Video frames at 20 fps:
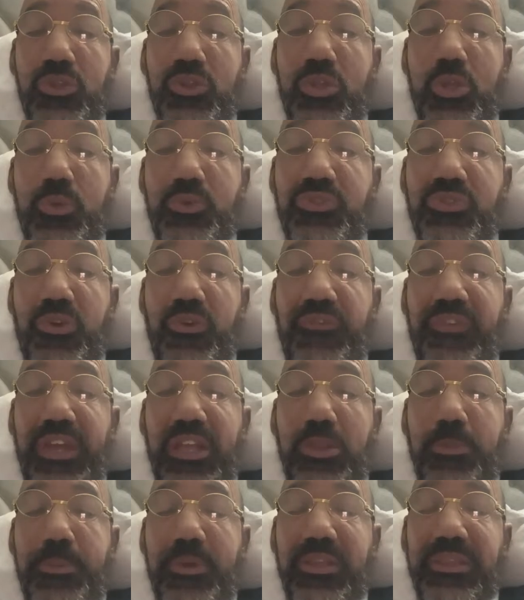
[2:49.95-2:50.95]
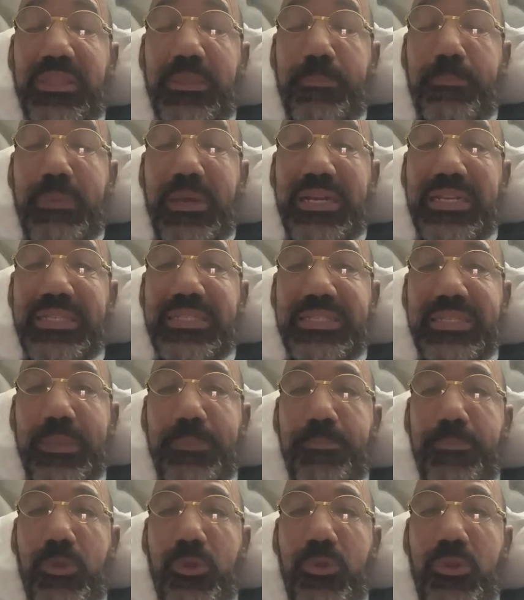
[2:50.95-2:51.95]
Those are available at the money
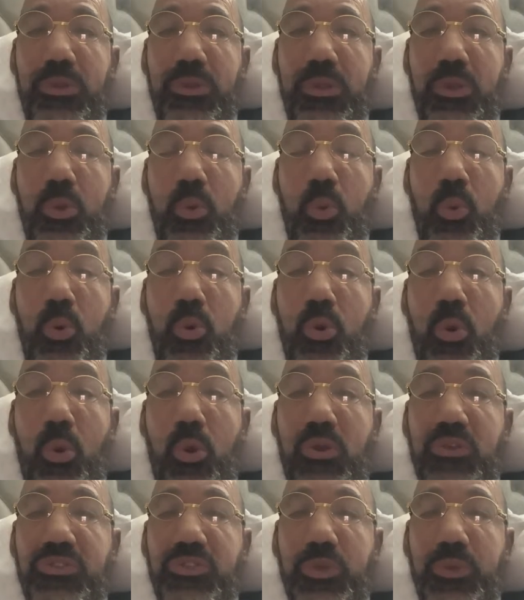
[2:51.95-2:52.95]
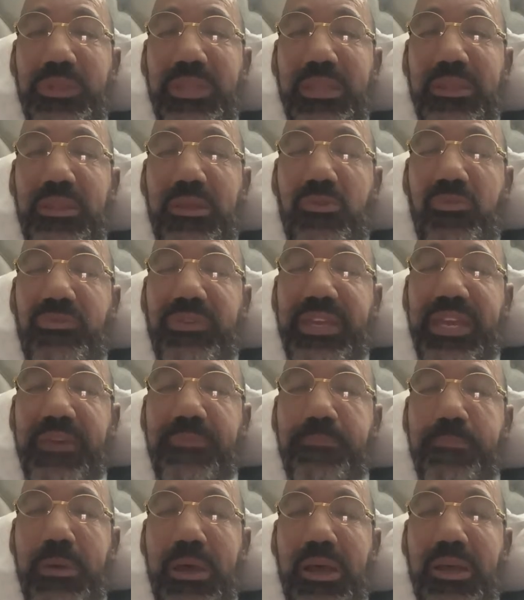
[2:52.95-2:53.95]
symbol or also the little
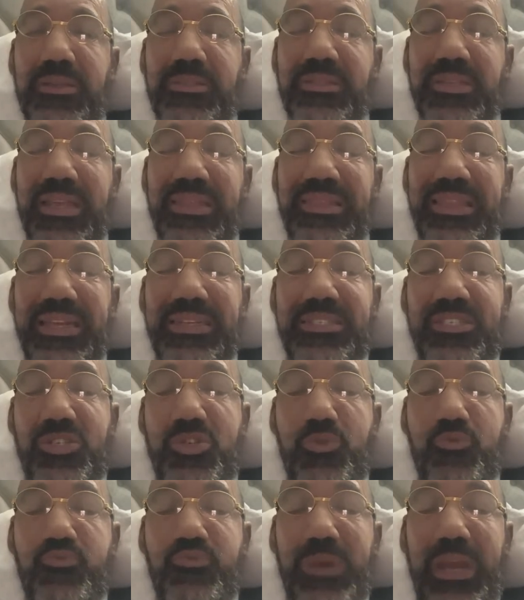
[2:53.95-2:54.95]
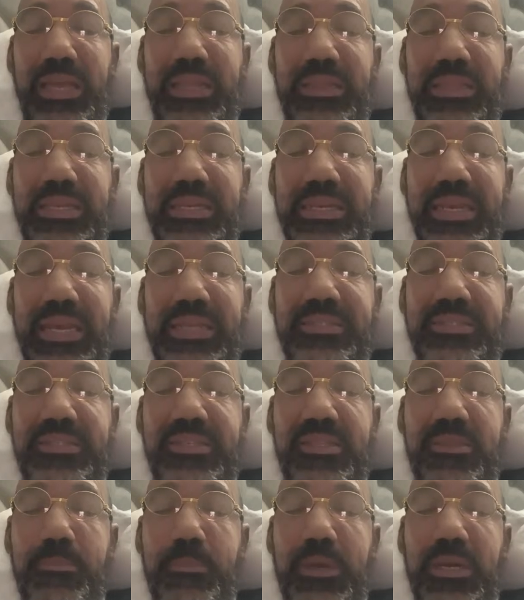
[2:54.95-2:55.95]
gift box that's directly next
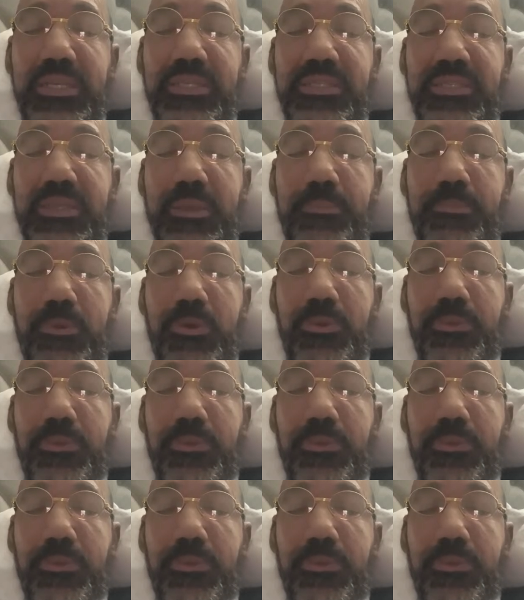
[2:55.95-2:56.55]
to the money symbol.